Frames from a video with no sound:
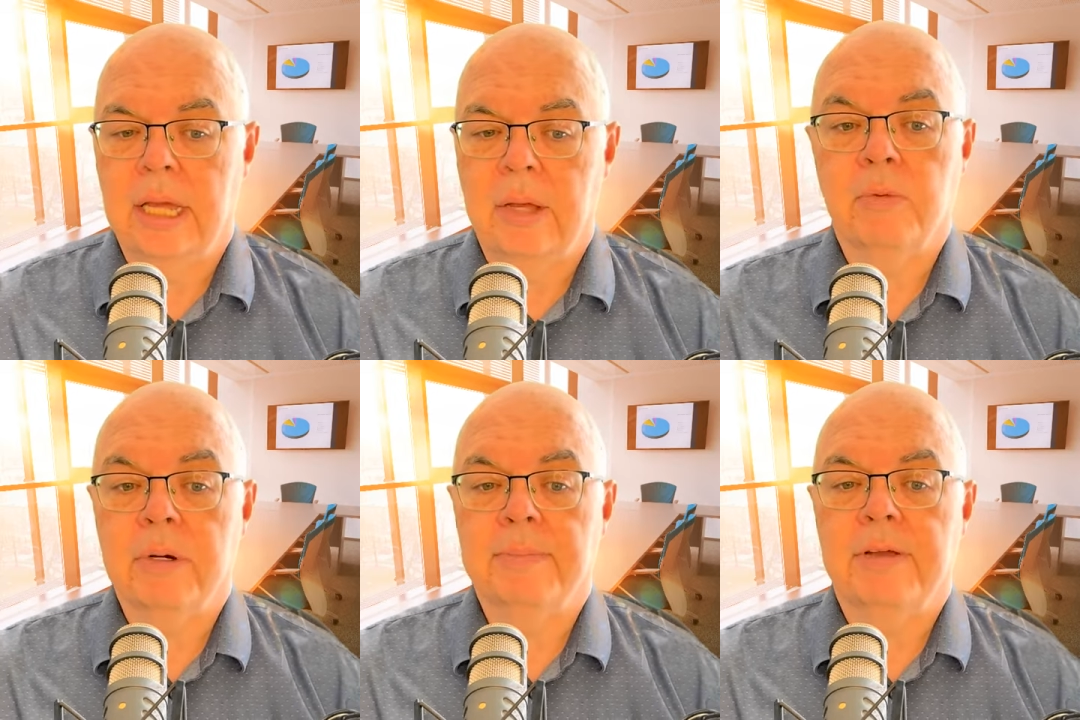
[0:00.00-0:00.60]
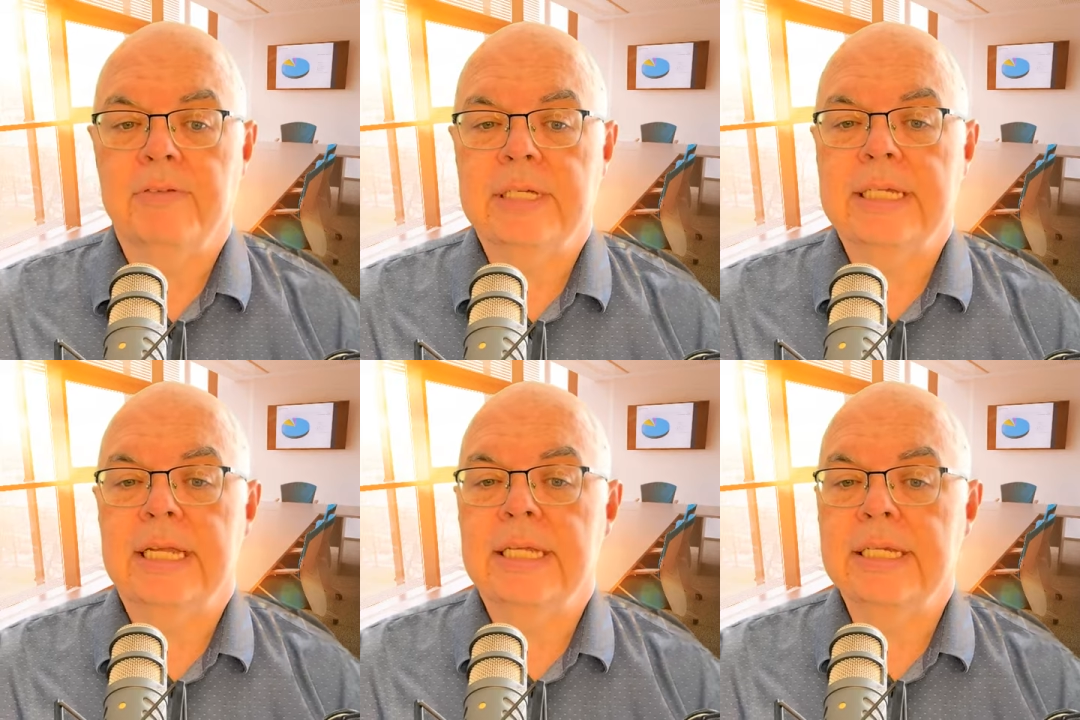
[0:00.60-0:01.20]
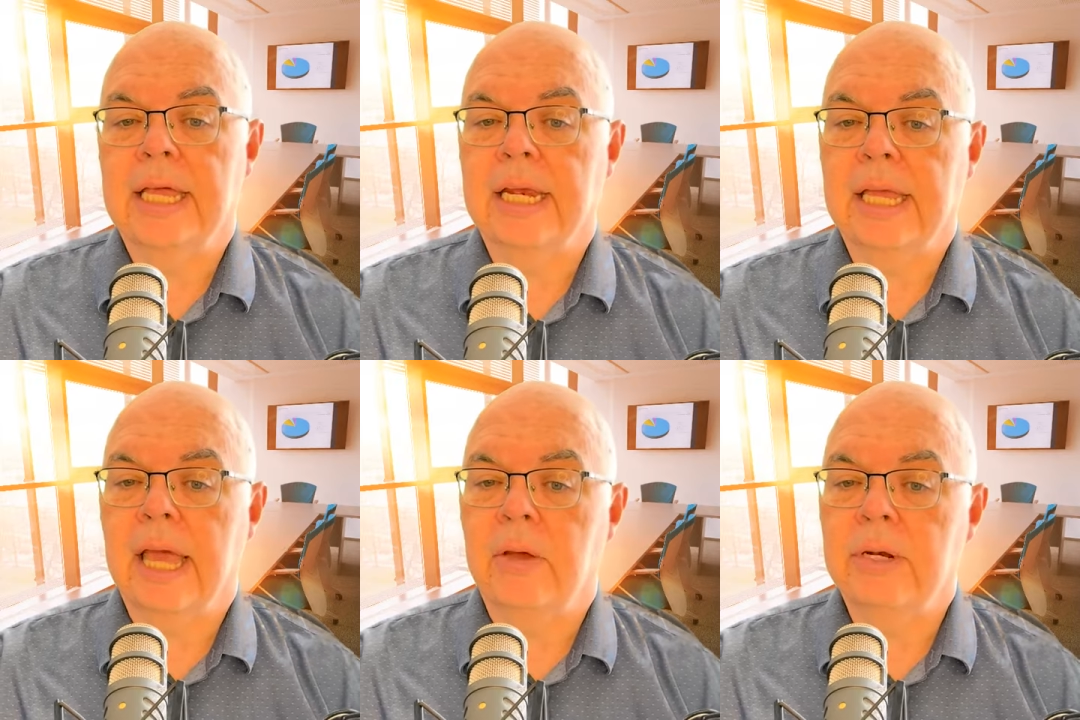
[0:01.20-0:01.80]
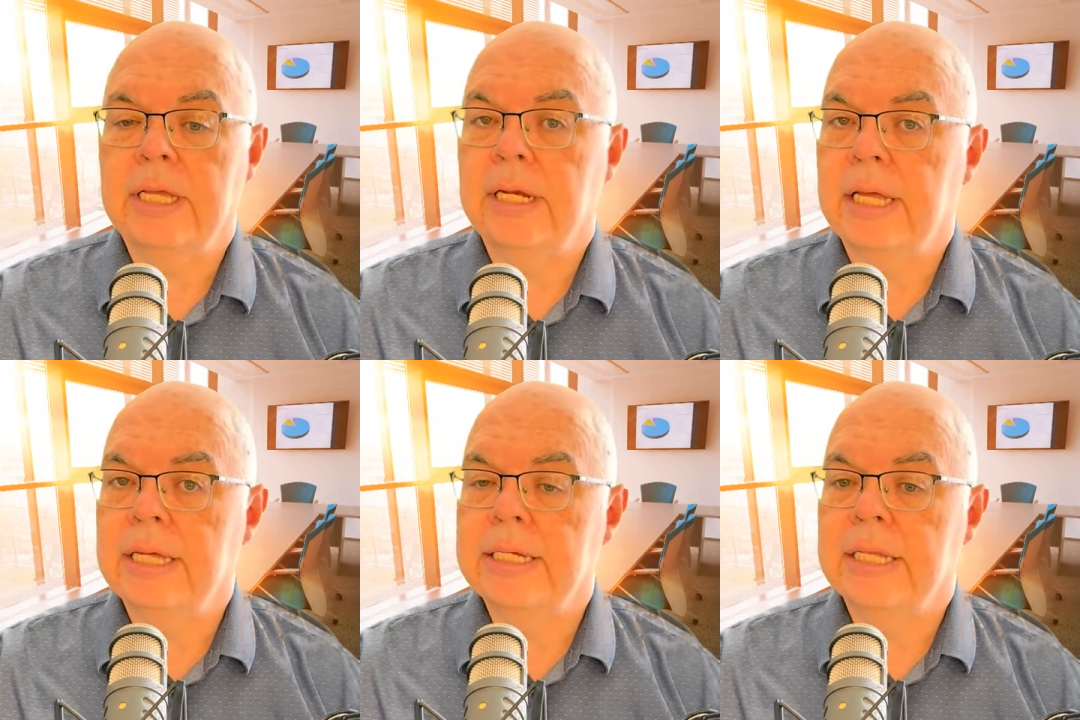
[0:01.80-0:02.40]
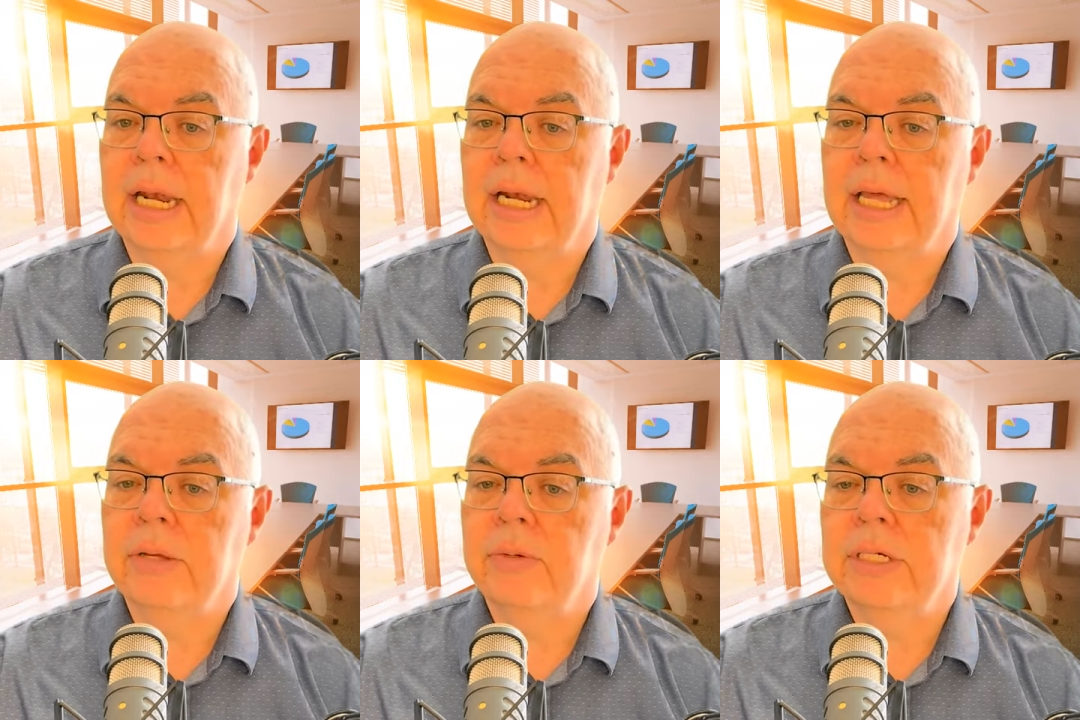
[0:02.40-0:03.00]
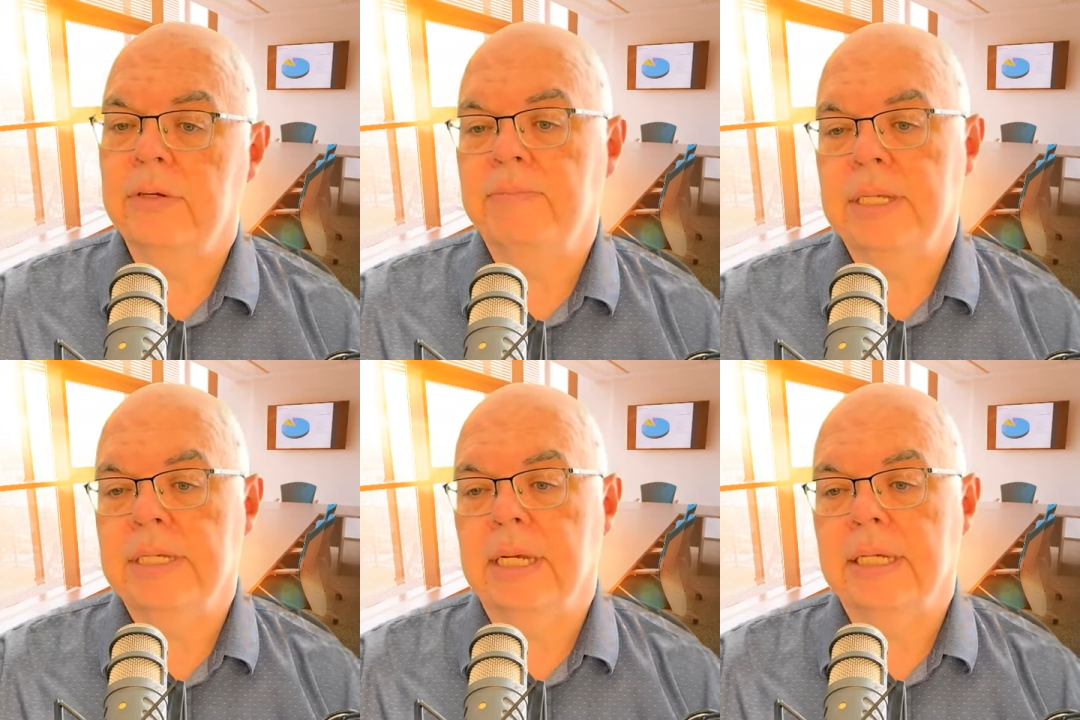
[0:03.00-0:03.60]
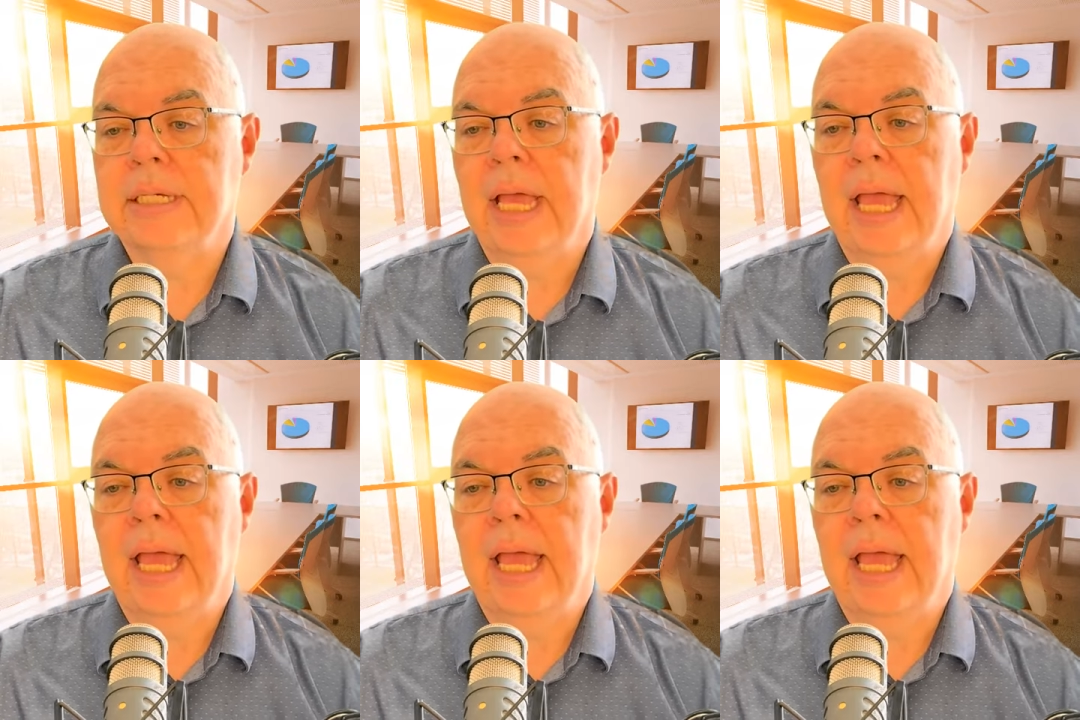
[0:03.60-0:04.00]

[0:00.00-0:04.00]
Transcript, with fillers: Warren Buffett says that accounting is the language of business